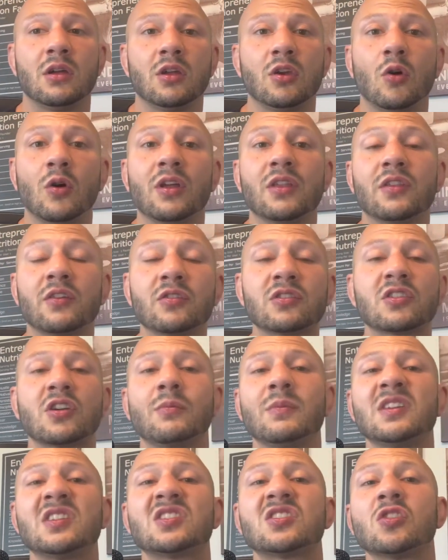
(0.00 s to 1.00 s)
You know, there could
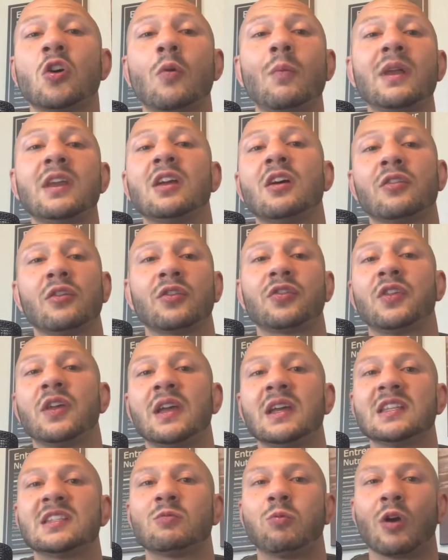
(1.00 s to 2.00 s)
be so many other
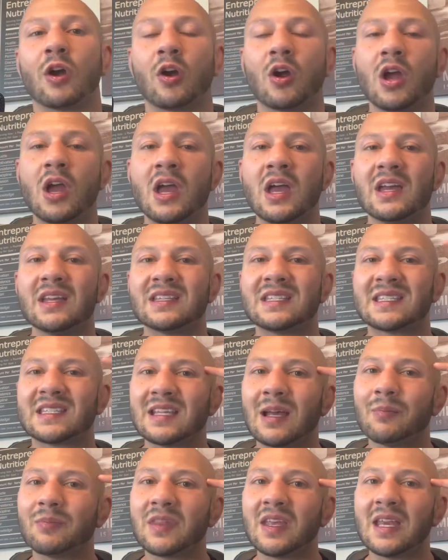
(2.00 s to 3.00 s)
things where
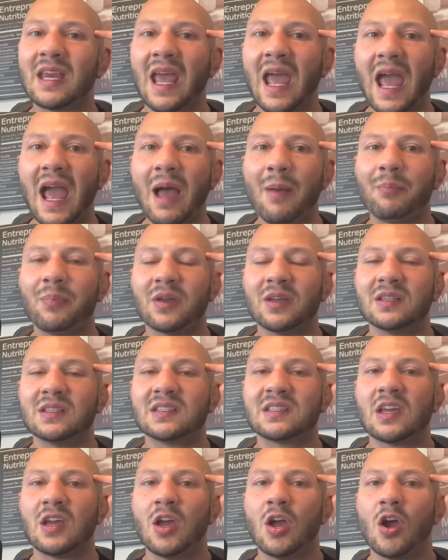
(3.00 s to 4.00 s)
something
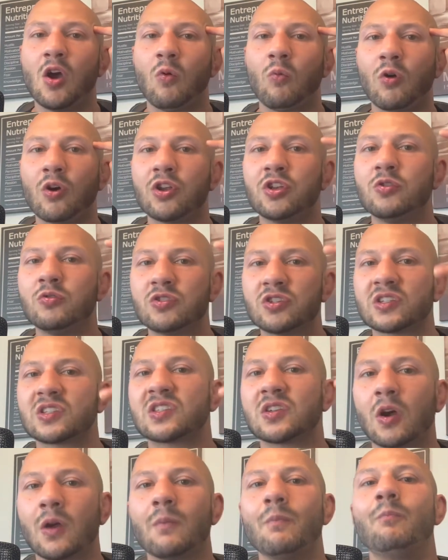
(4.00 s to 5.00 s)
happens where you just
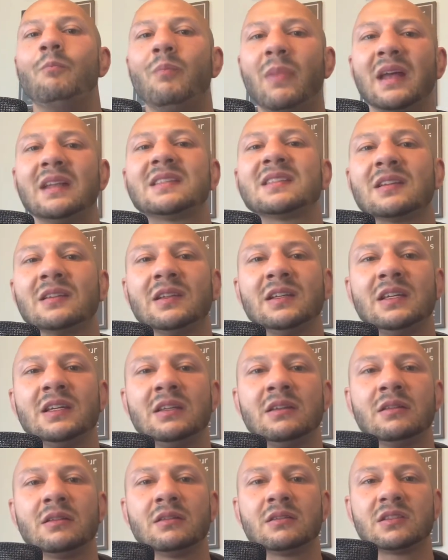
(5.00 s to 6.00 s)
start
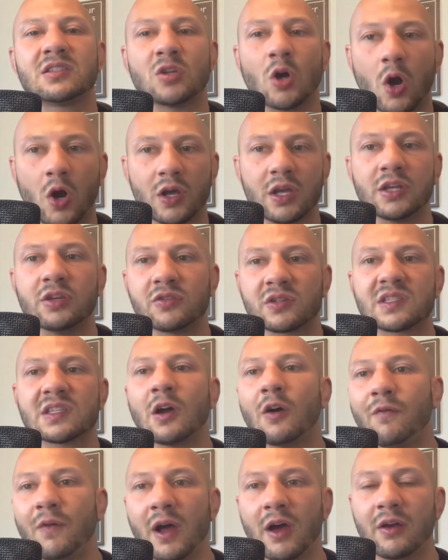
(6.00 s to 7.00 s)
mentally talking
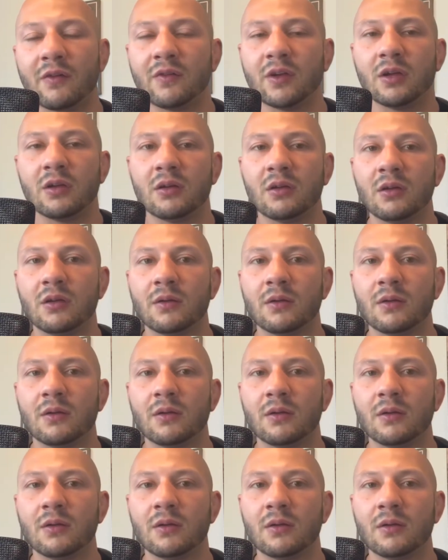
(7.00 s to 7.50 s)
yourself out of it.